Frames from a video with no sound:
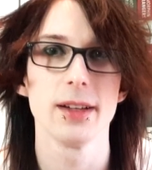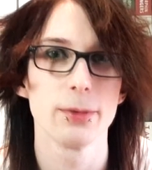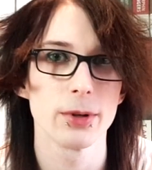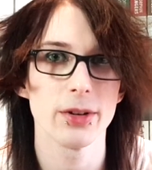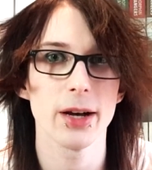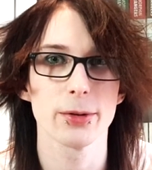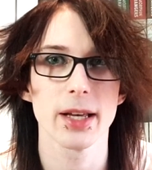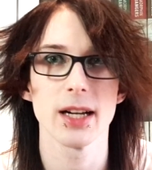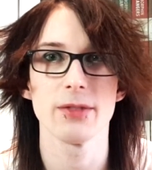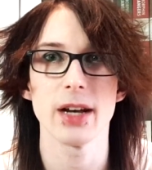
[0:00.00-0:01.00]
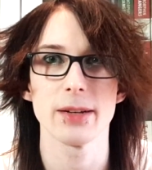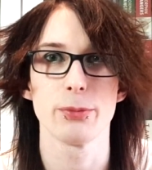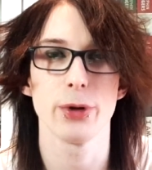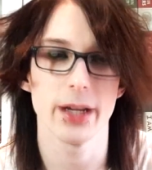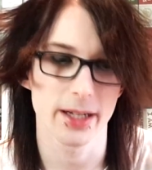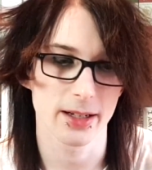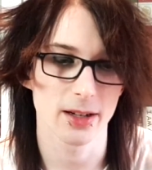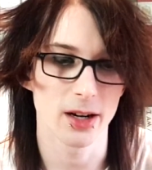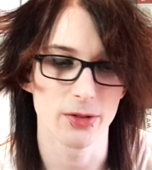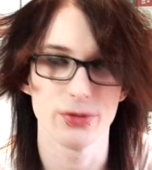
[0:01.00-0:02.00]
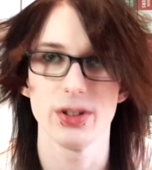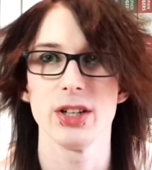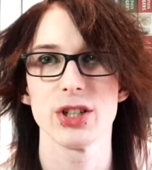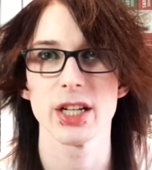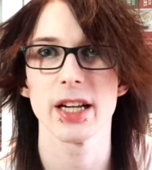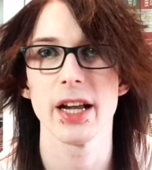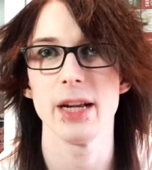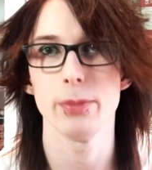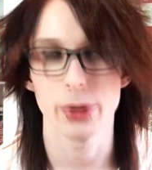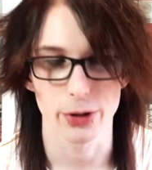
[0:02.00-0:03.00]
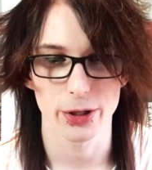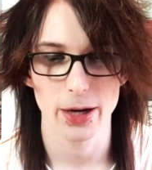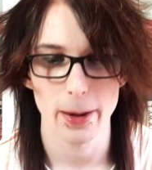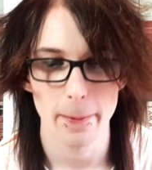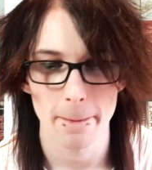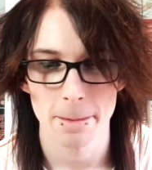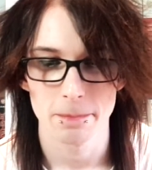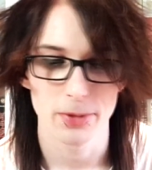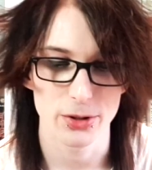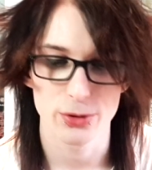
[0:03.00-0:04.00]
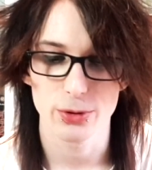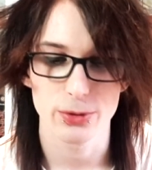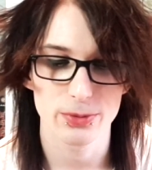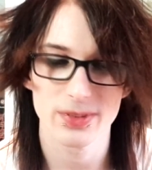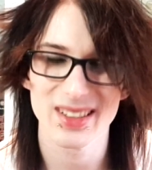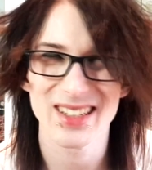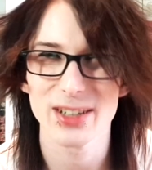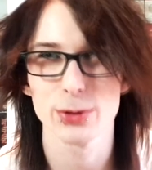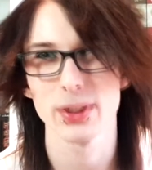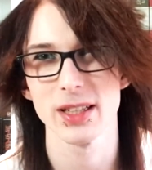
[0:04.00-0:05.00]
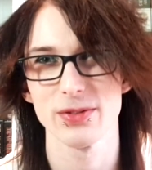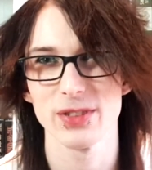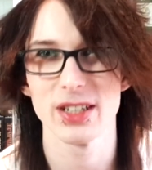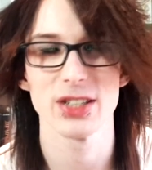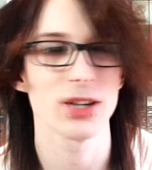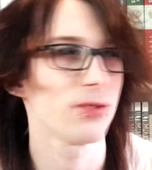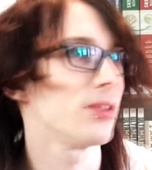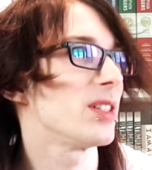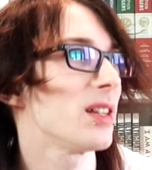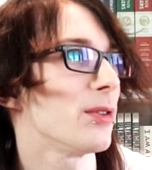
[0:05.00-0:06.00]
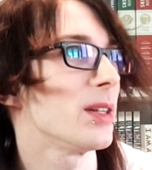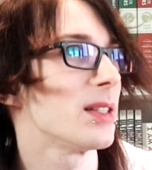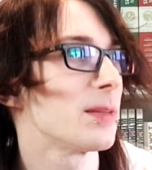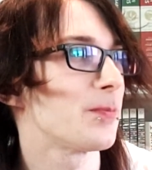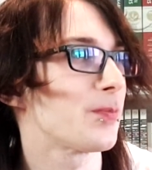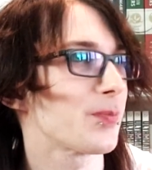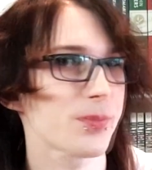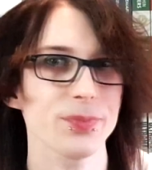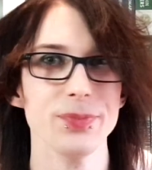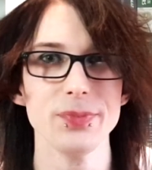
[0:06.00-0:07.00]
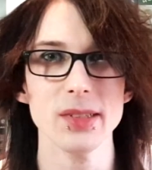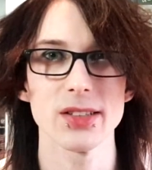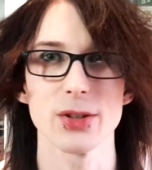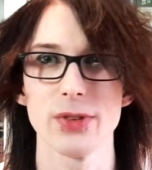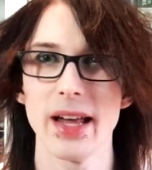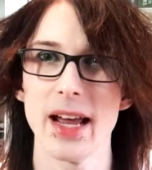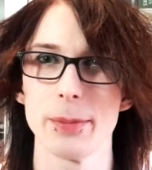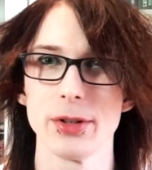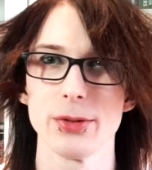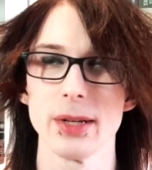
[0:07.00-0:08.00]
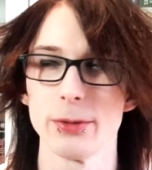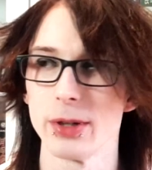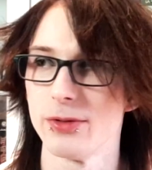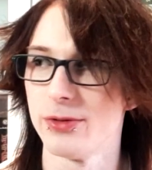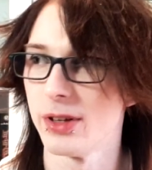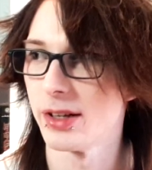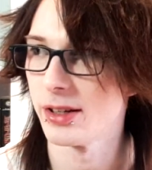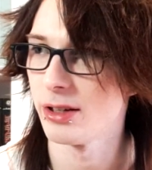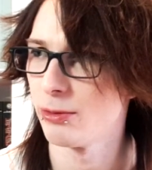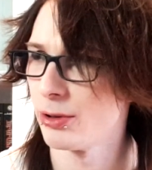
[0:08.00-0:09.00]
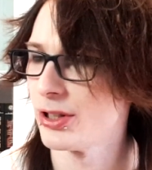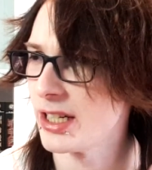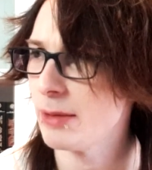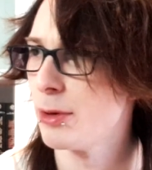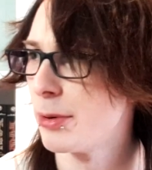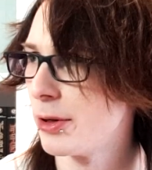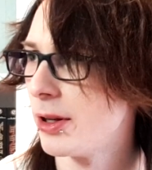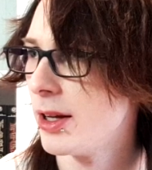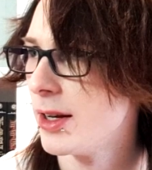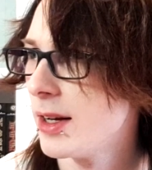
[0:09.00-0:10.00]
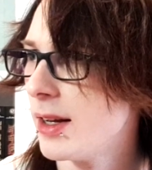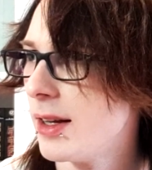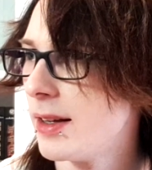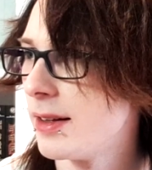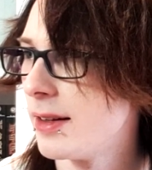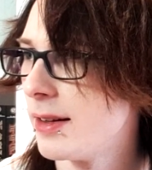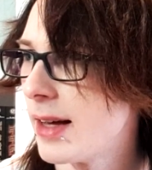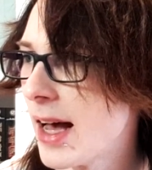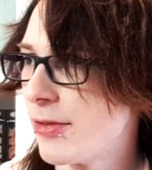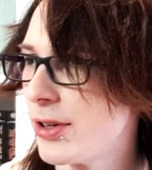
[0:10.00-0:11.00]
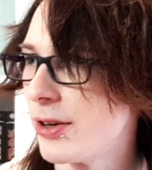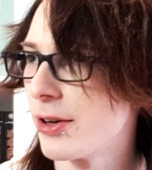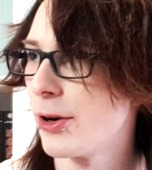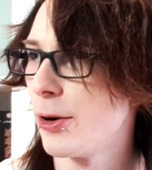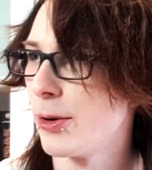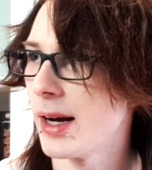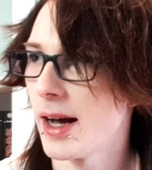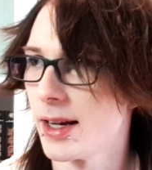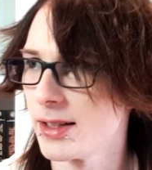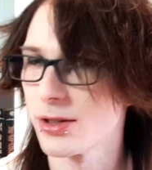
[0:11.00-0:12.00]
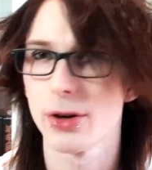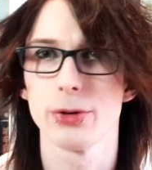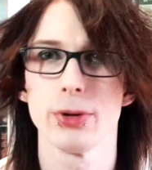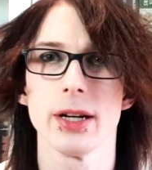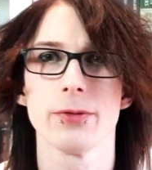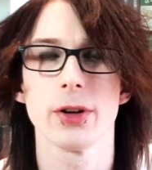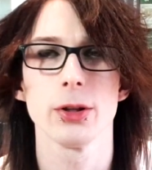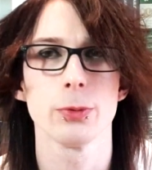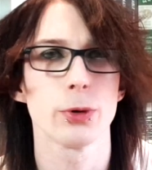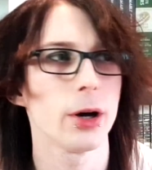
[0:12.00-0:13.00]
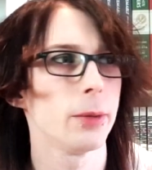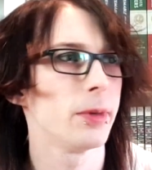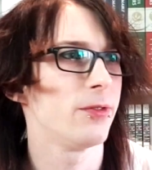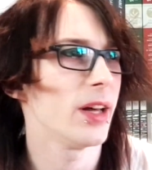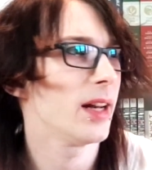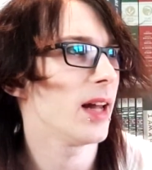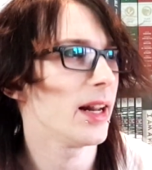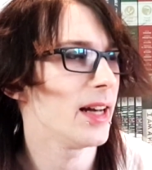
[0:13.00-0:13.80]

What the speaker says: without getting that break of finishing a book, but you didn't really finish off the series. So that happened to me with Irredeemable. Half year ago I started reading volume 1, but then